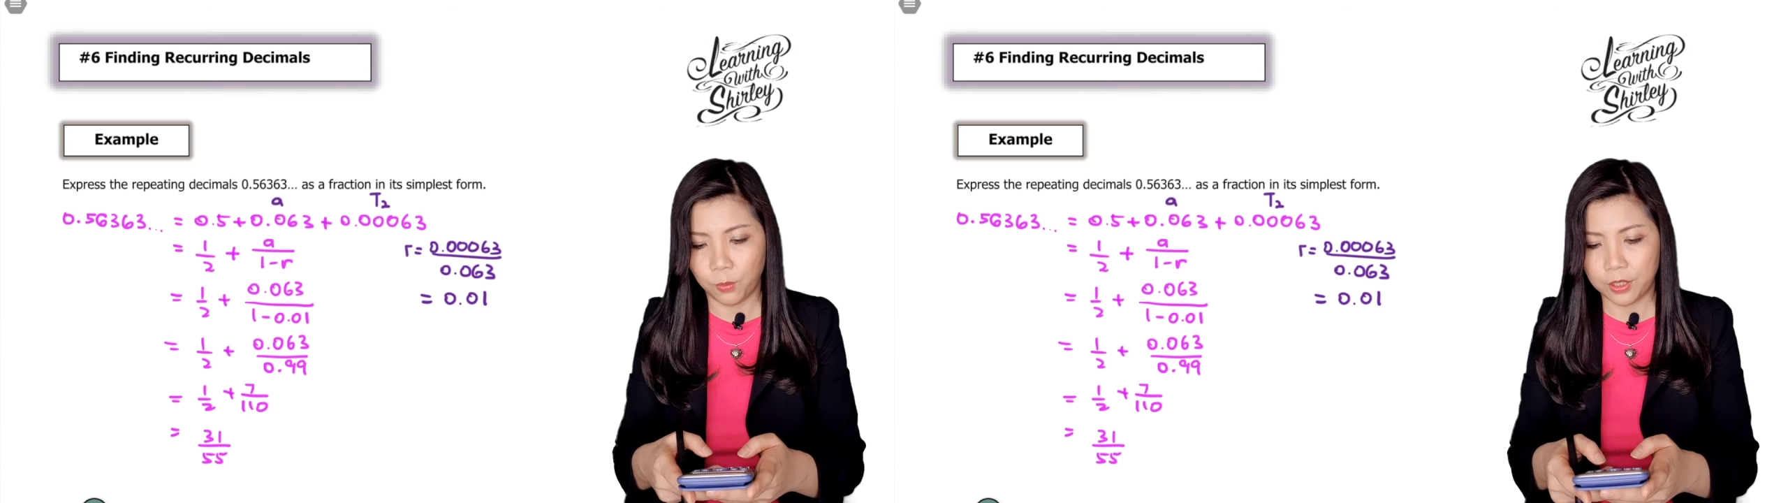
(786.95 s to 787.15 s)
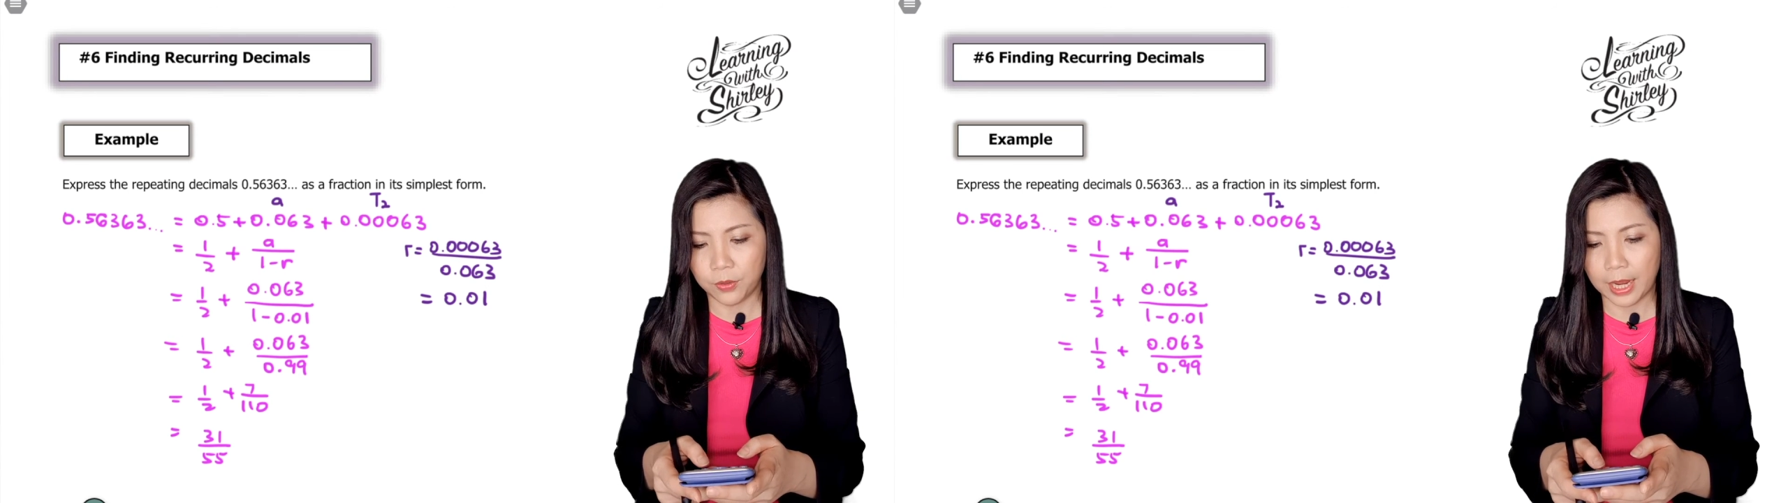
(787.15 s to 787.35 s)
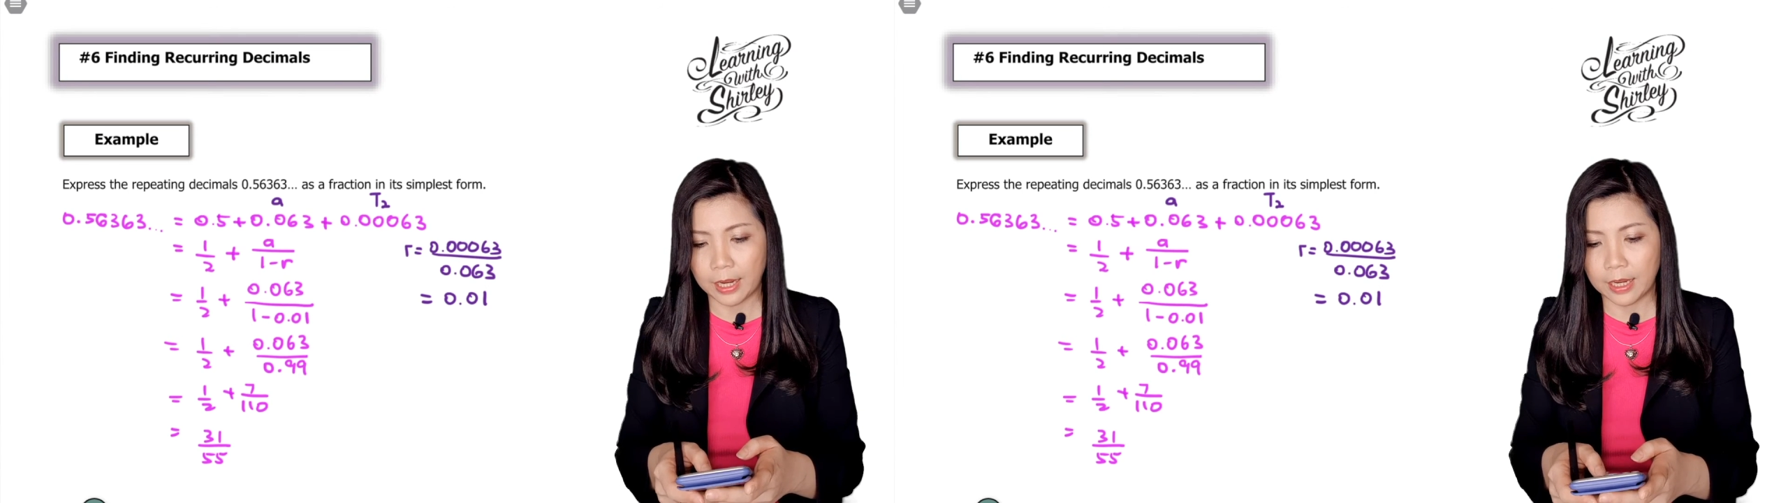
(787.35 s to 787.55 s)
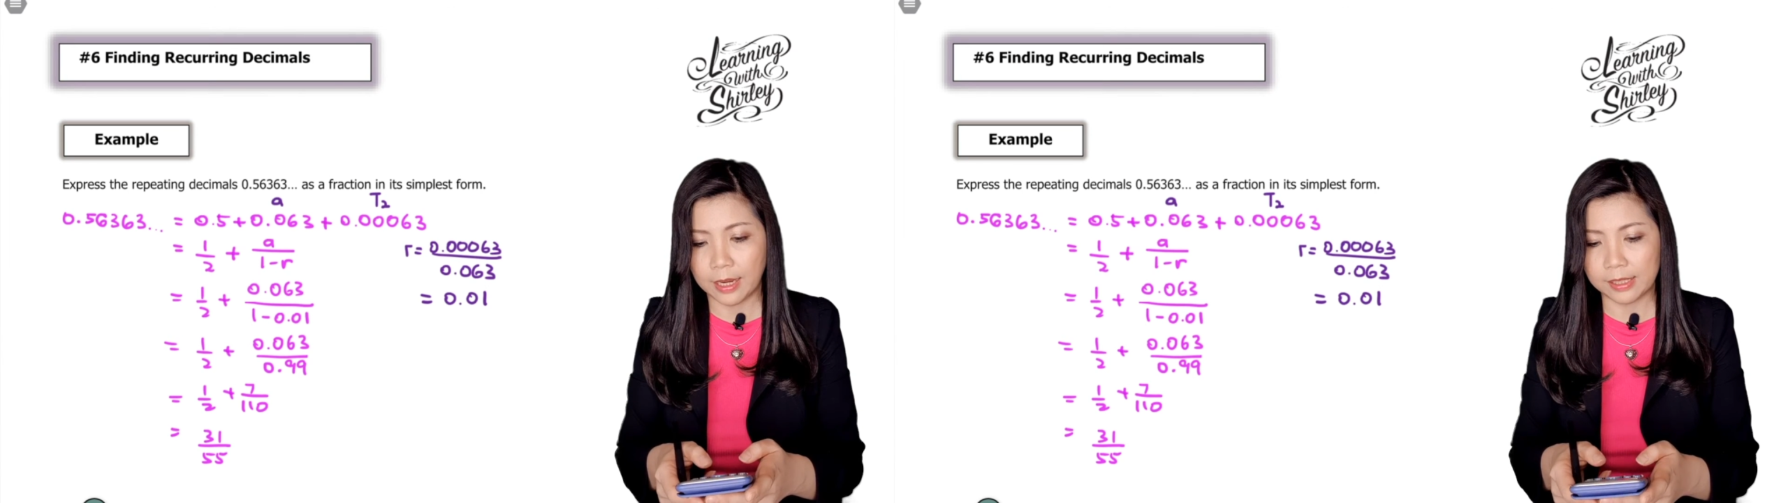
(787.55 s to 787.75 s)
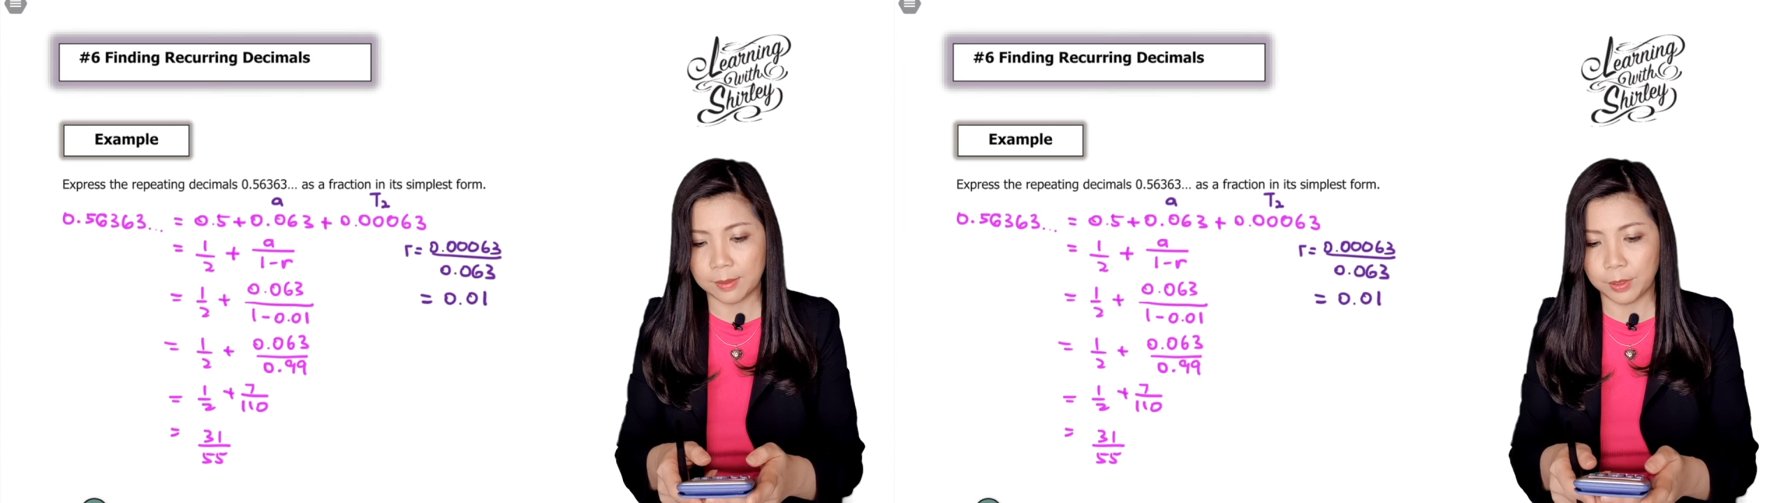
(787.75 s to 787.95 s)
what do you get in
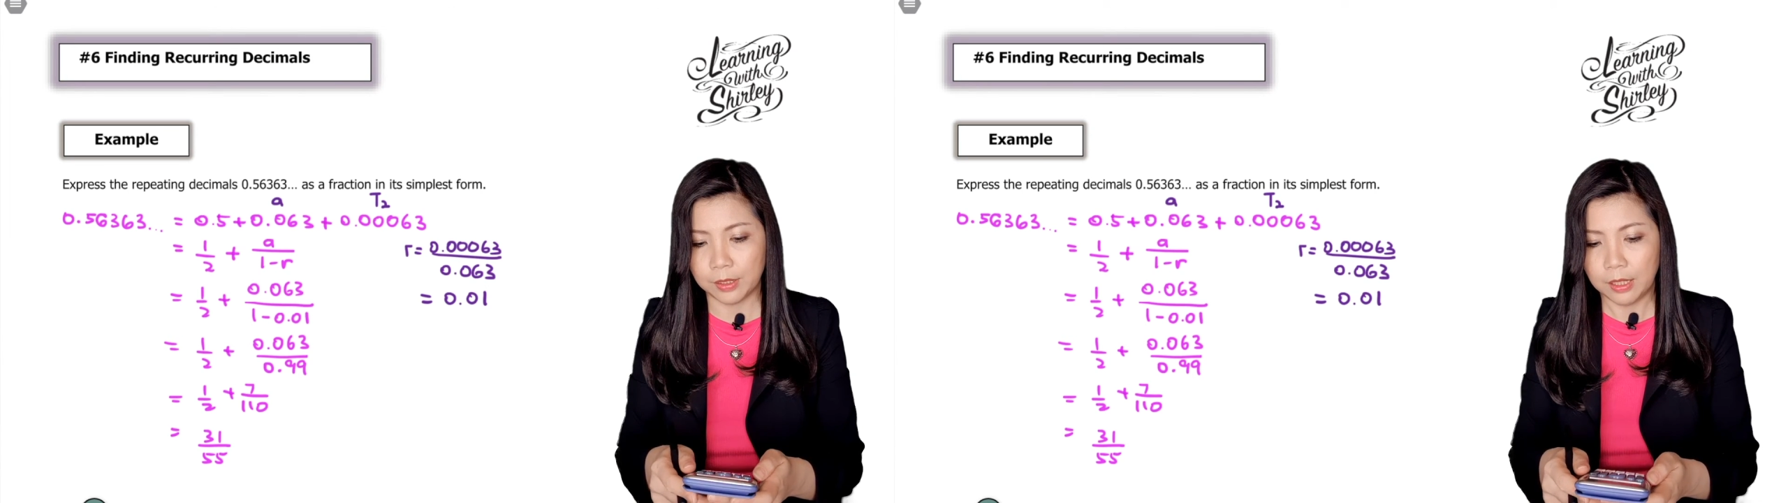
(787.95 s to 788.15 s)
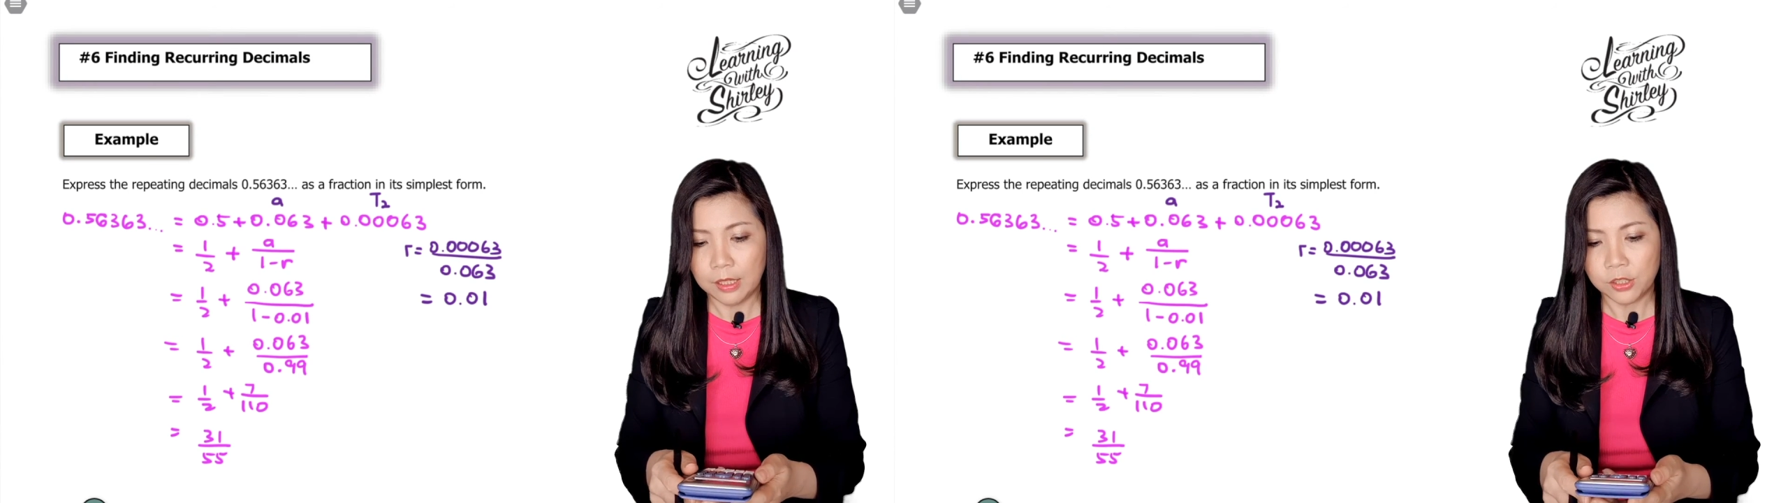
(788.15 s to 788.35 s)
decimal?